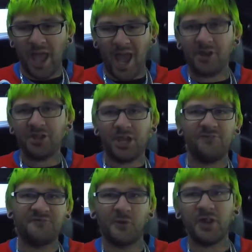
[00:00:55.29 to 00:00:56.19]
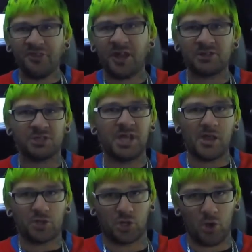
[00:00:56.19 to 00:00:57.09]
How to Get a
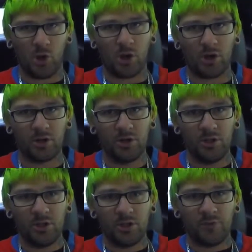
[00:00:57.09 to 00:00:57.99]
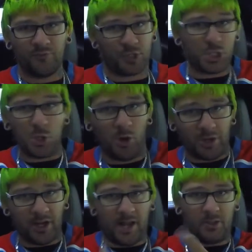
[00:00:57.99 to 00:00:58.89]
$40,000 Car for
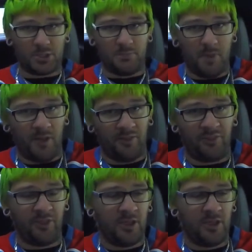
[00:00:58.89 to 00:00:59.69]
$200 a Month.